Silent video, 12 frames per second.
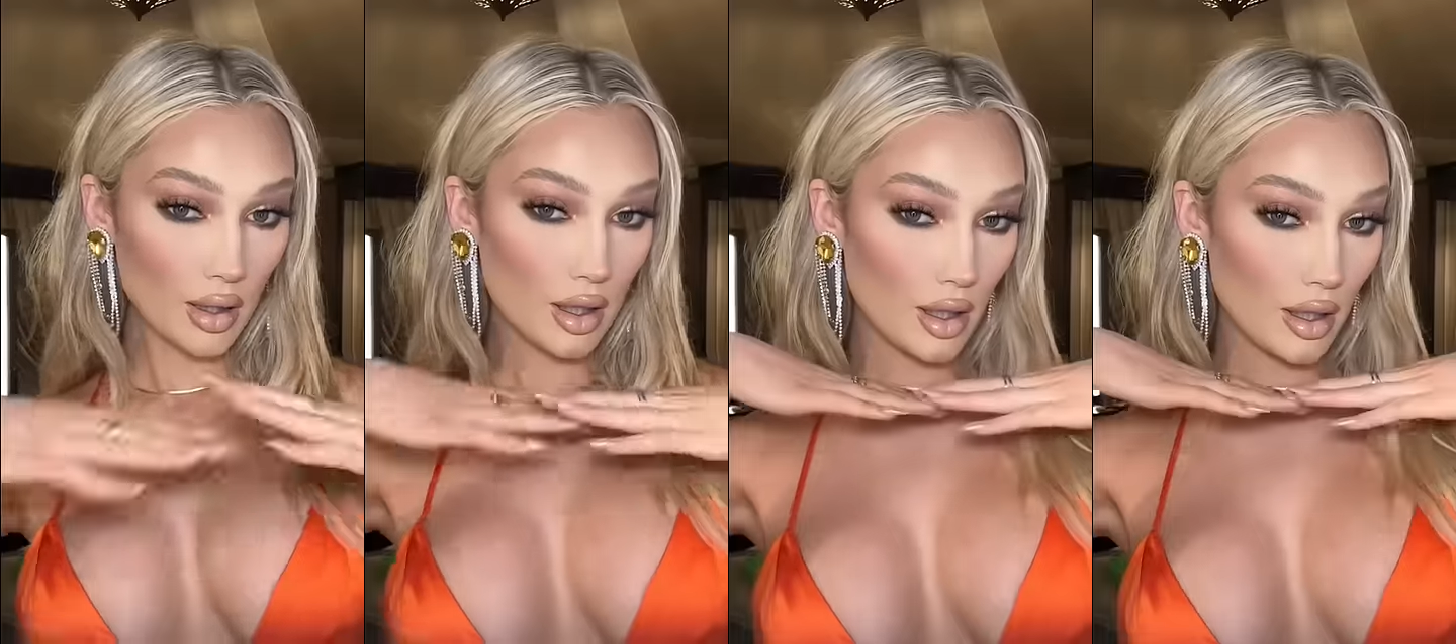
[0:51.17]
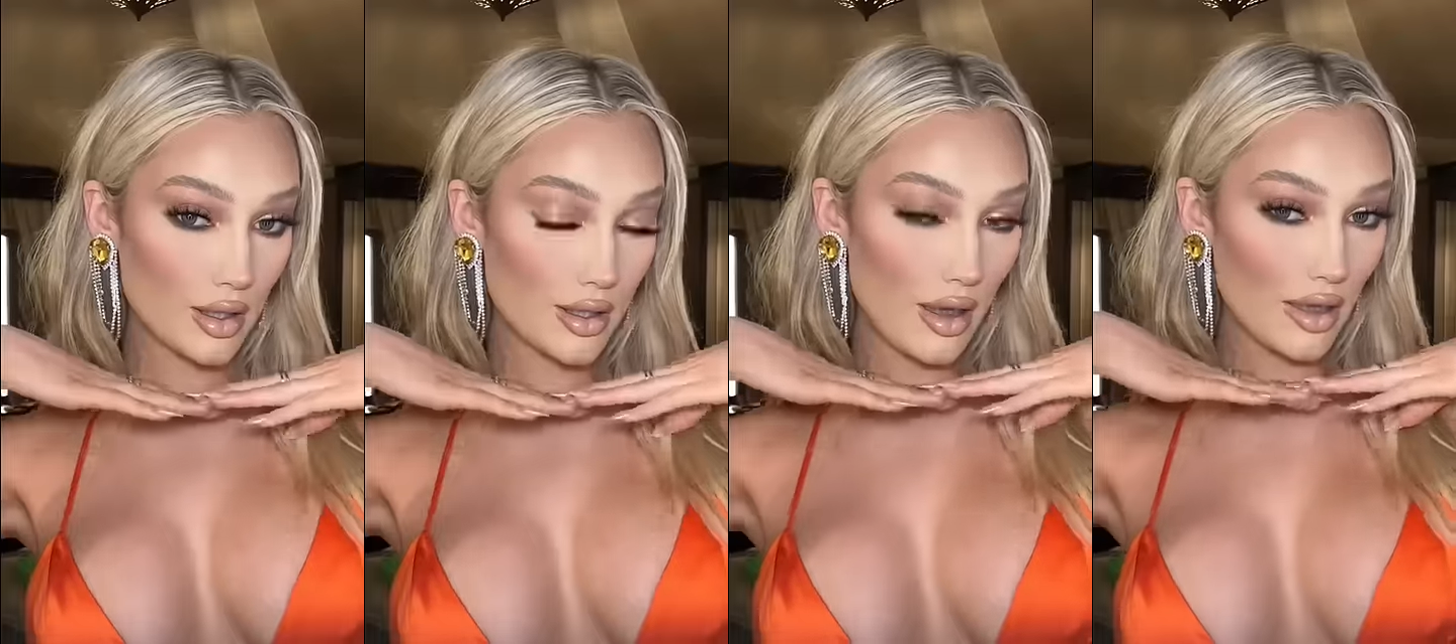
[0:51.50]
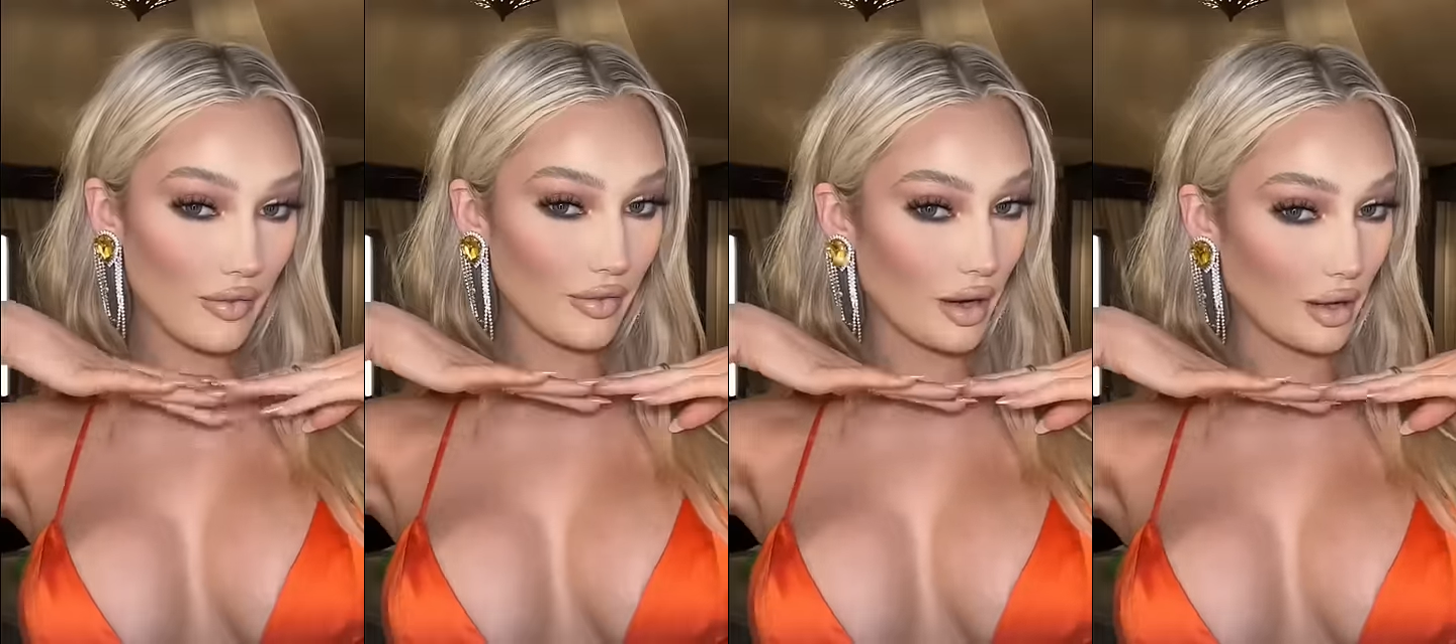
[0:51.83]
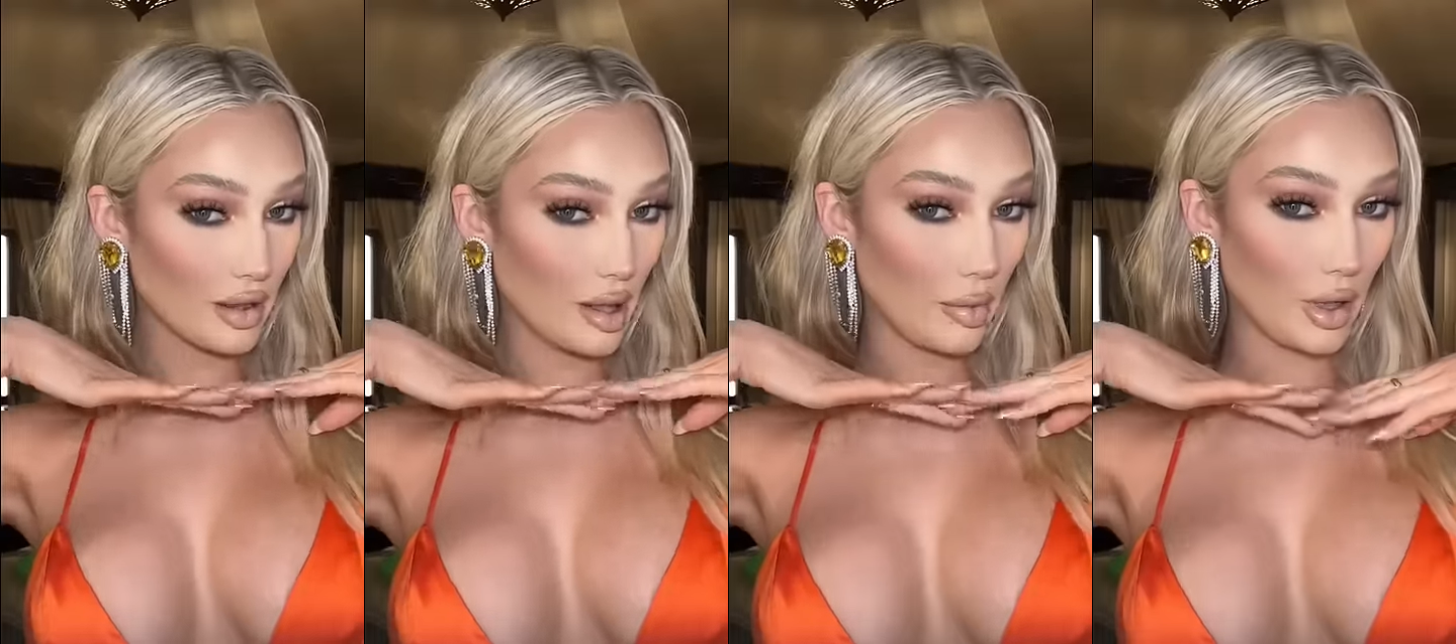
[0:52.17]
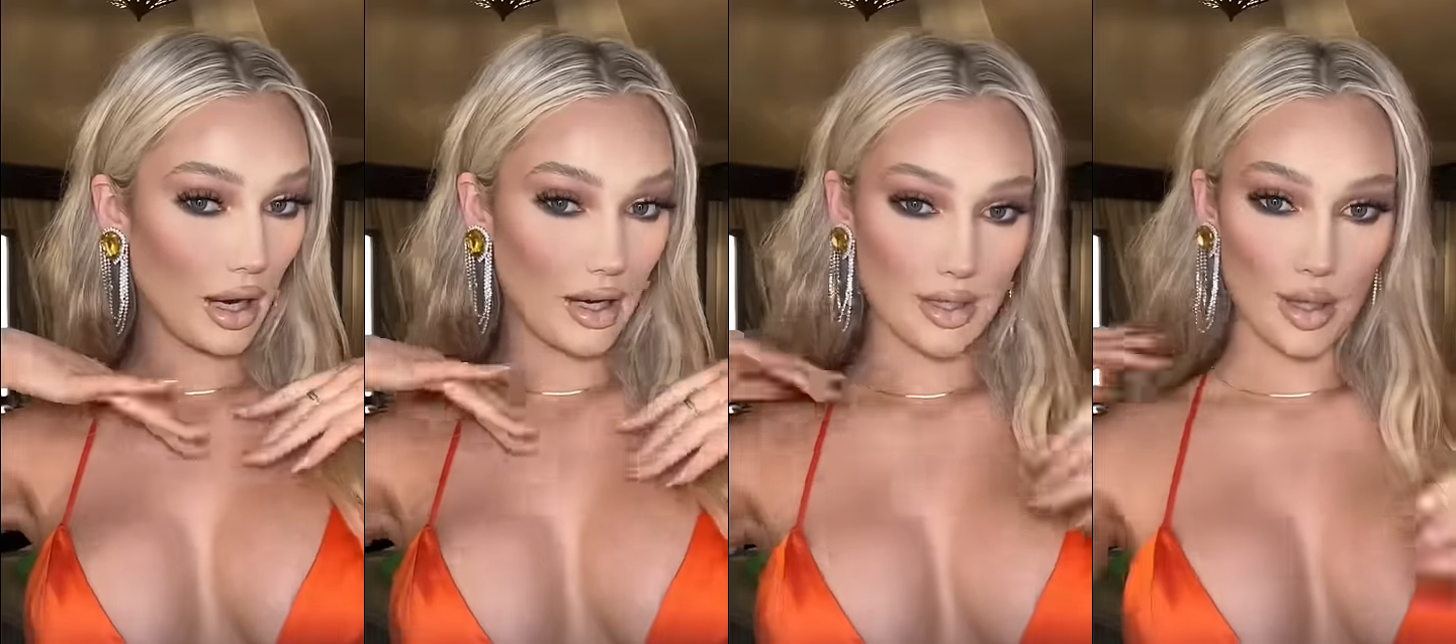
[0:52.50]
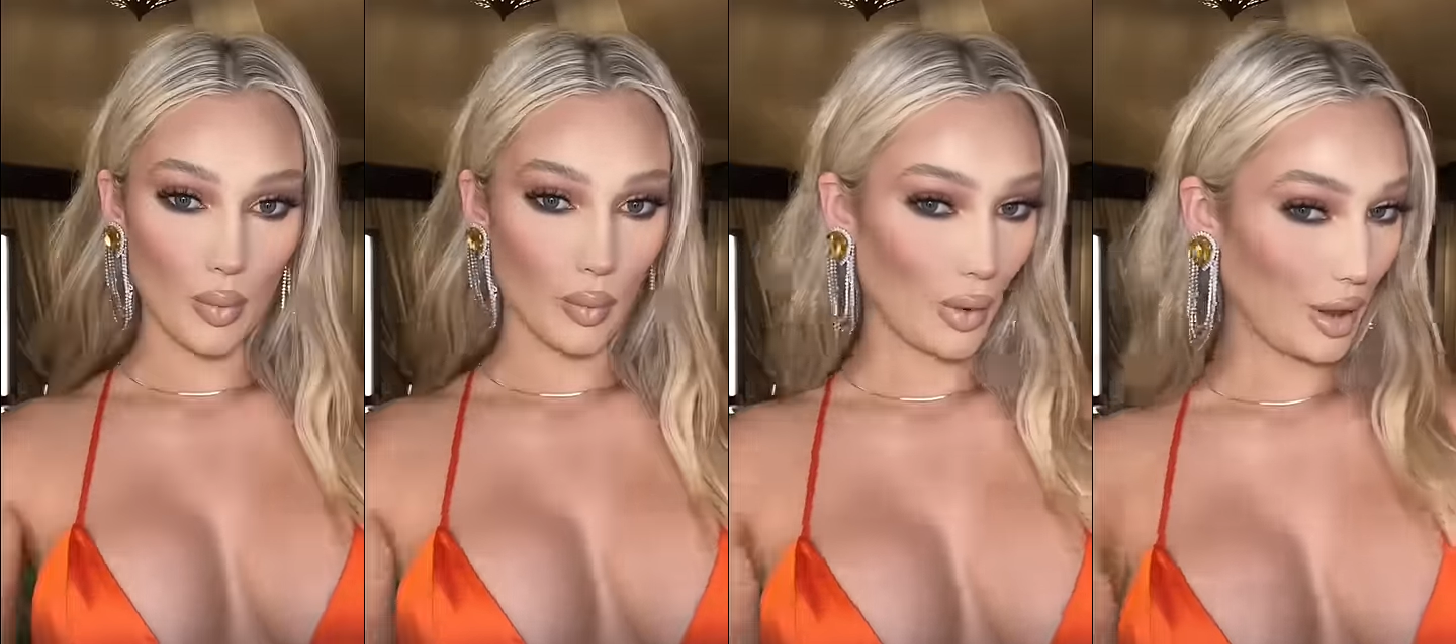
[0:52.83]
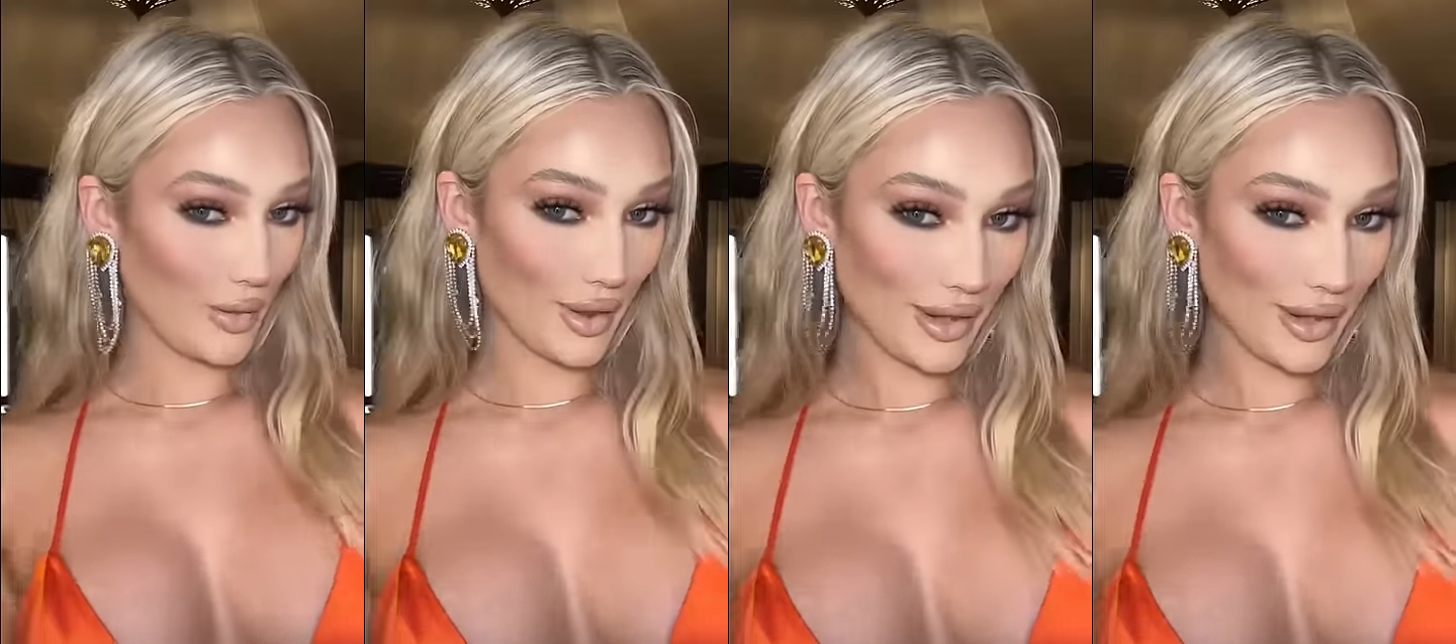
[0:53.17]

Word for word: Here's the final glam, you guys. What do you